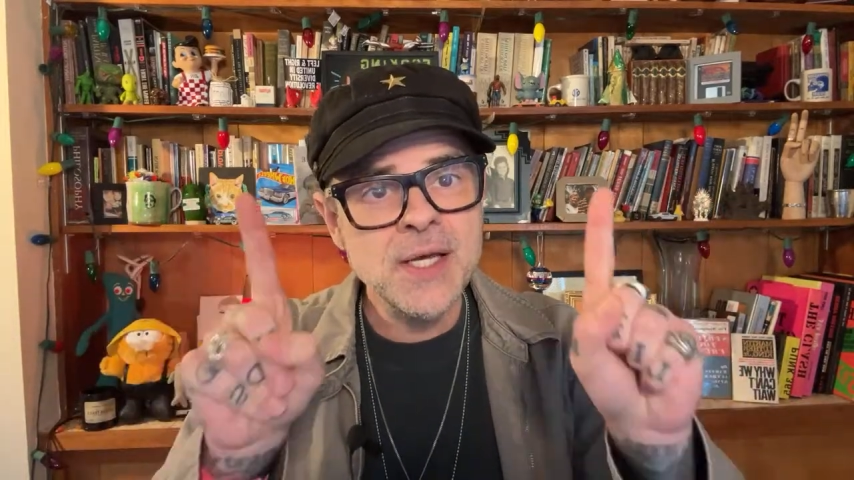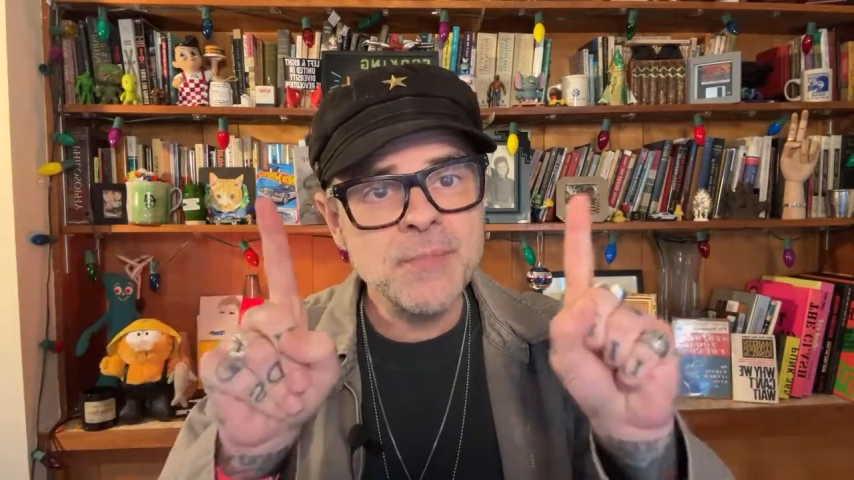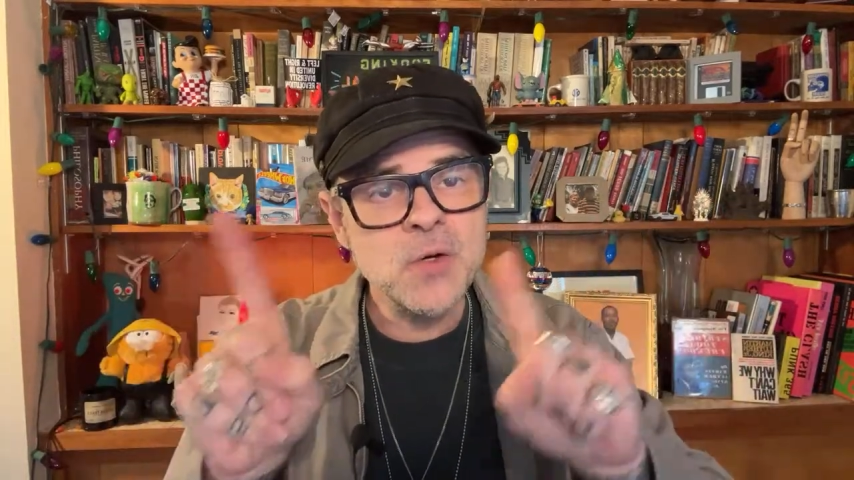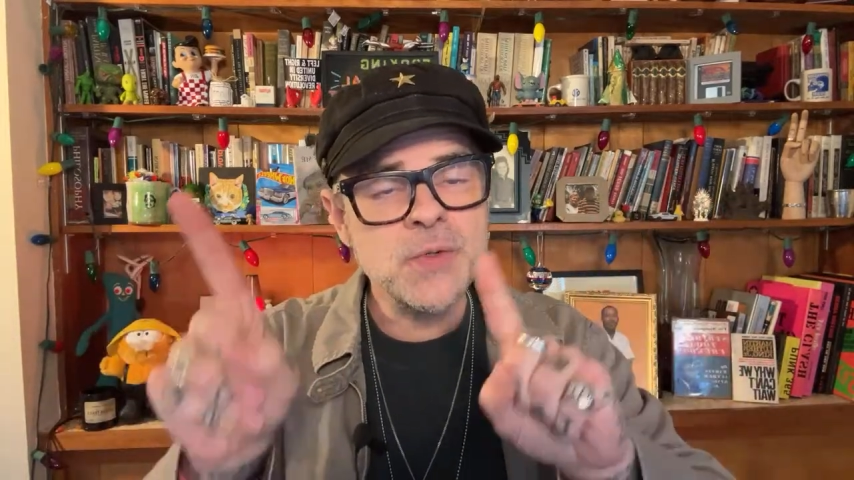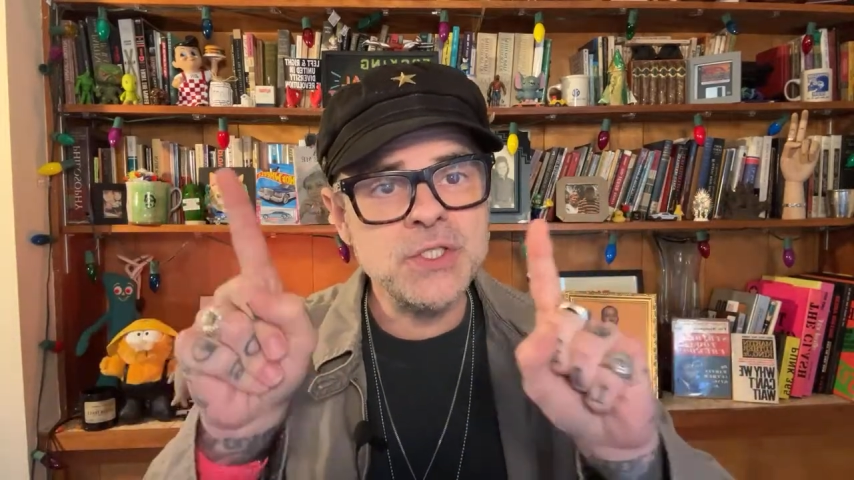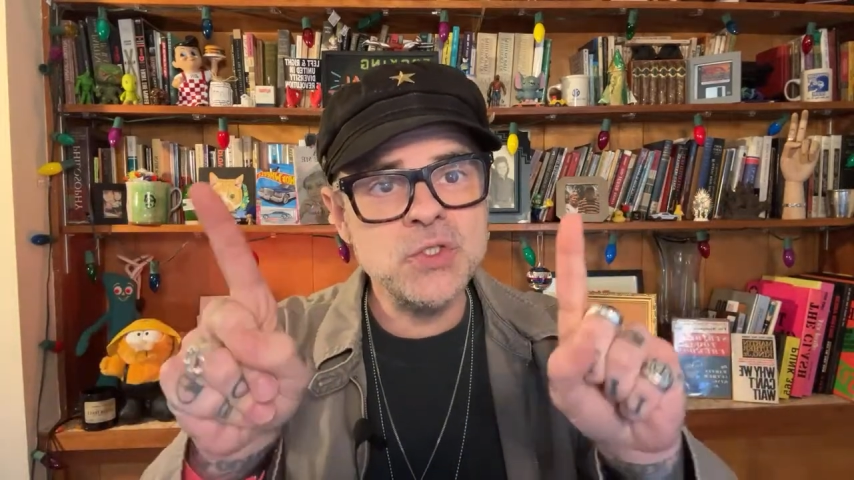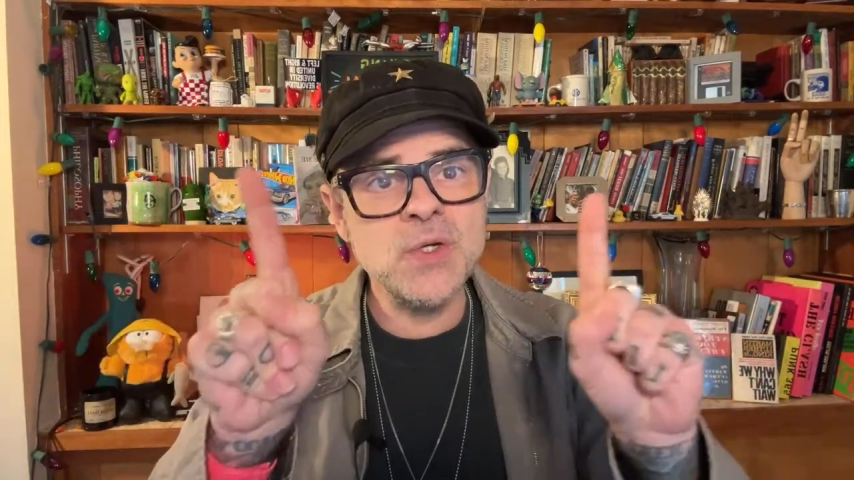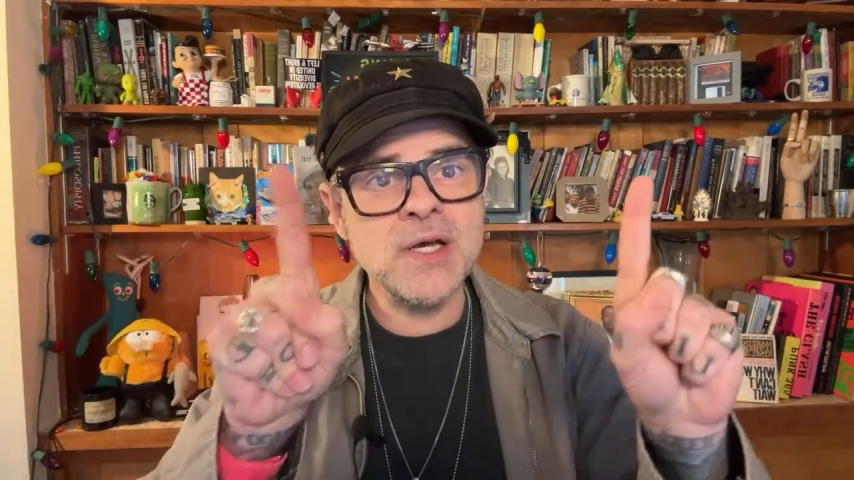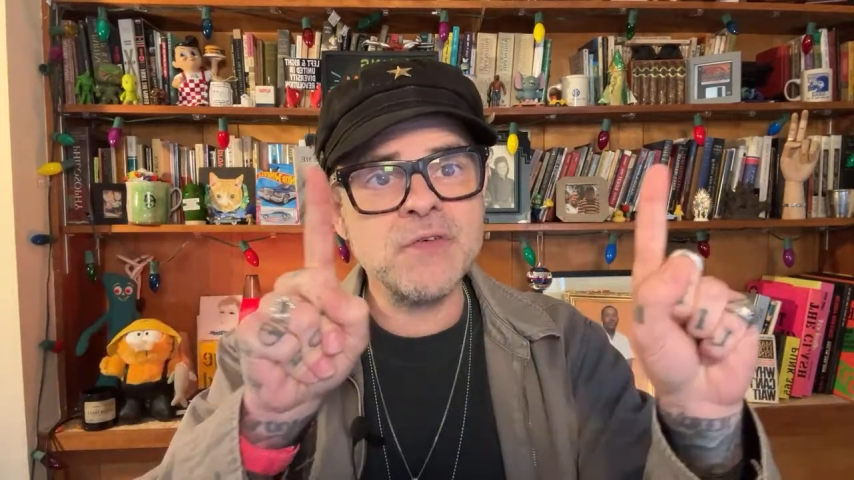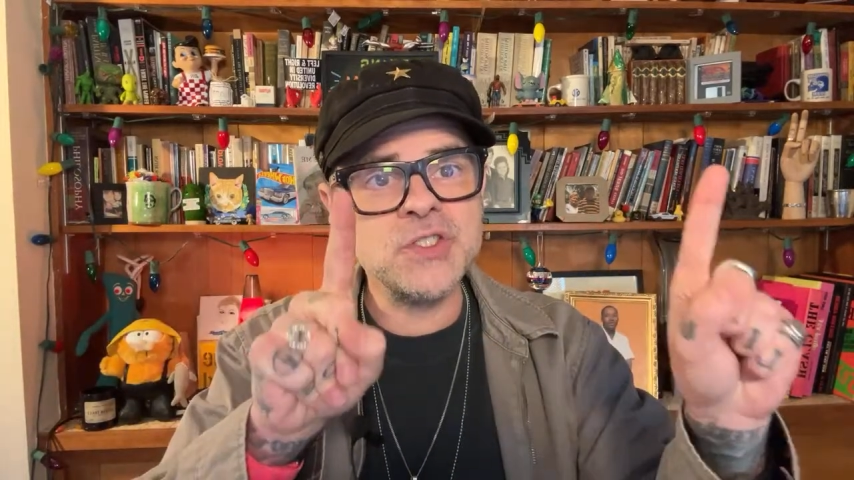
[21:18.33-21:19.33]
but we do
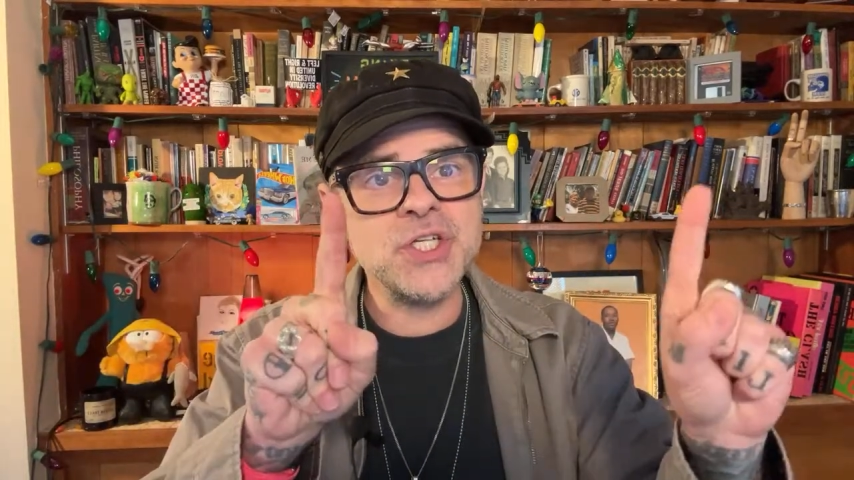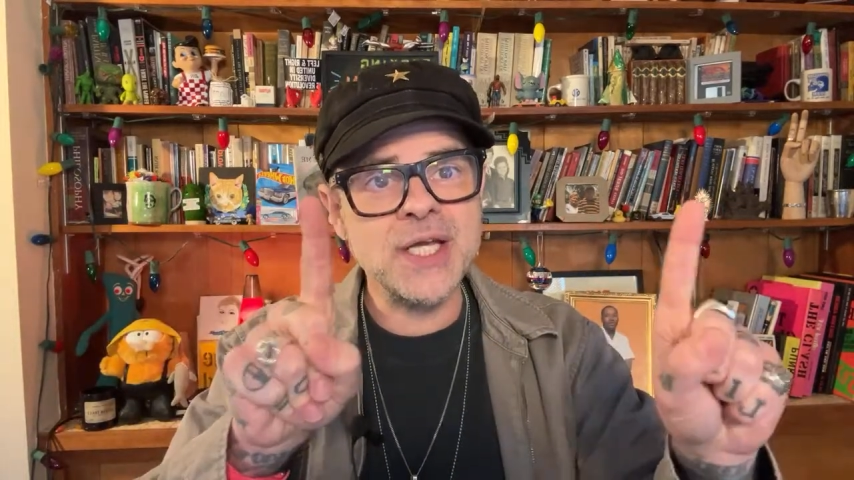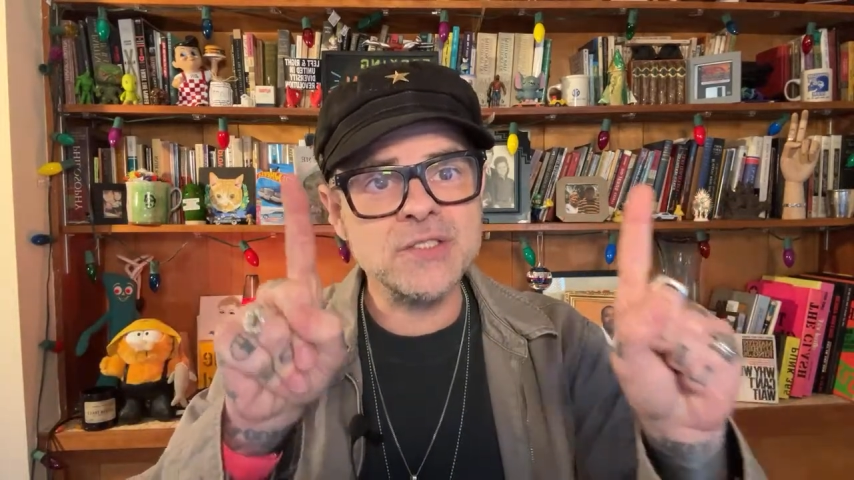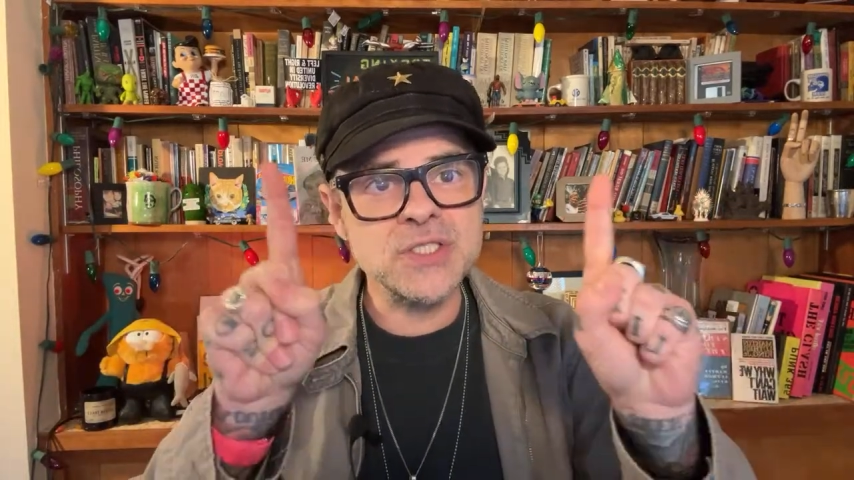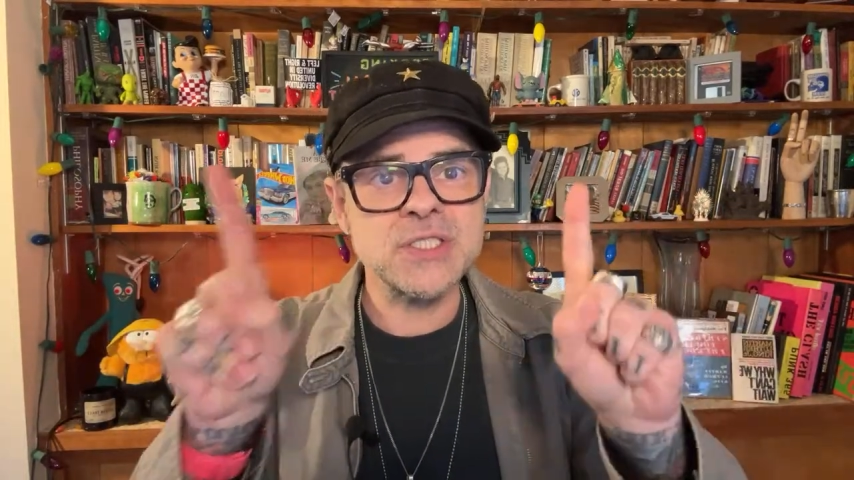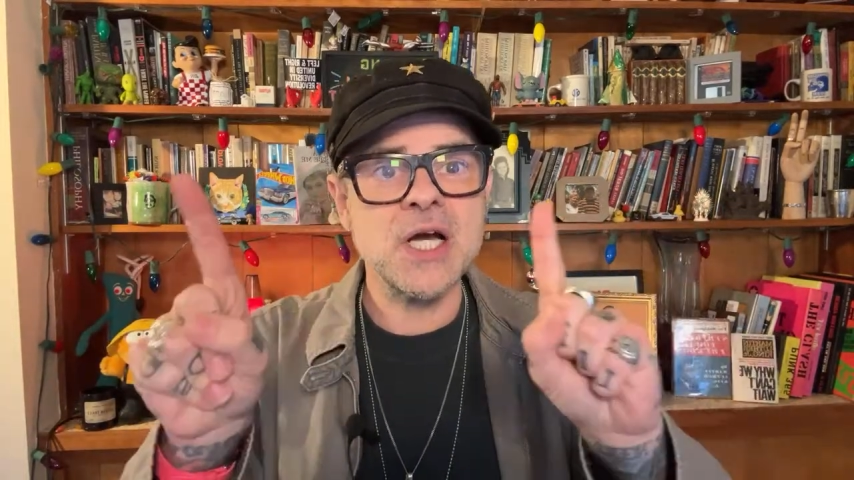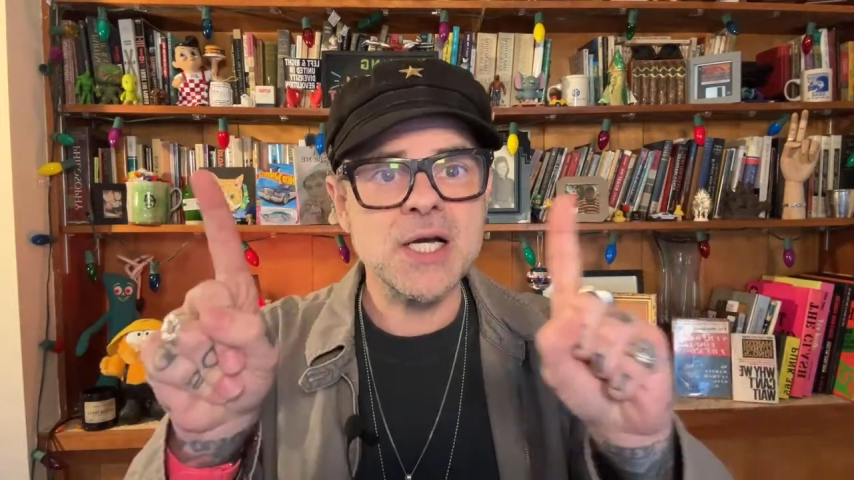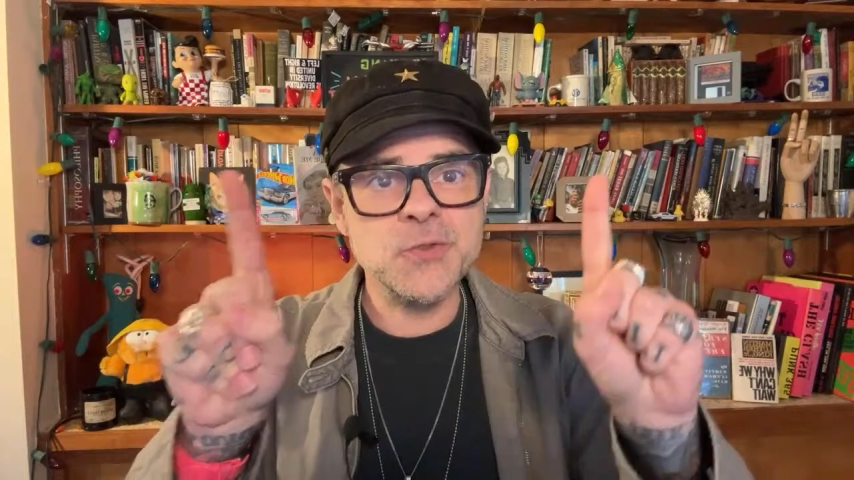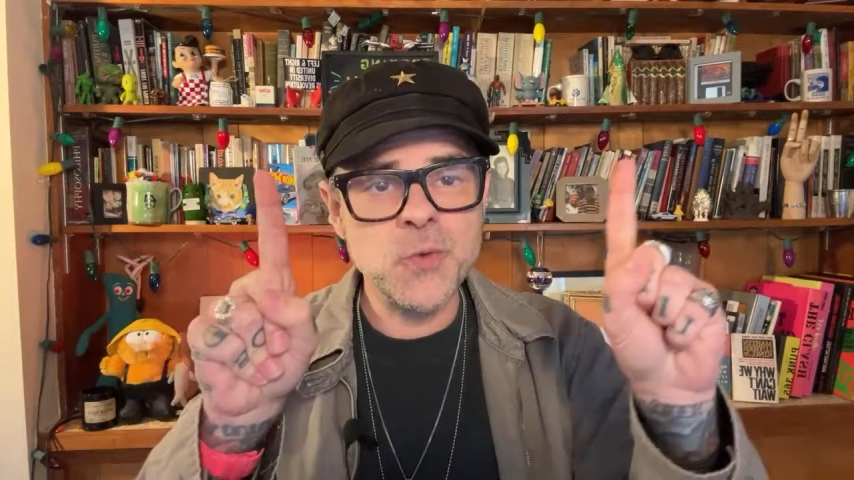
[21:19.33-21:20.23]
have a chance to talk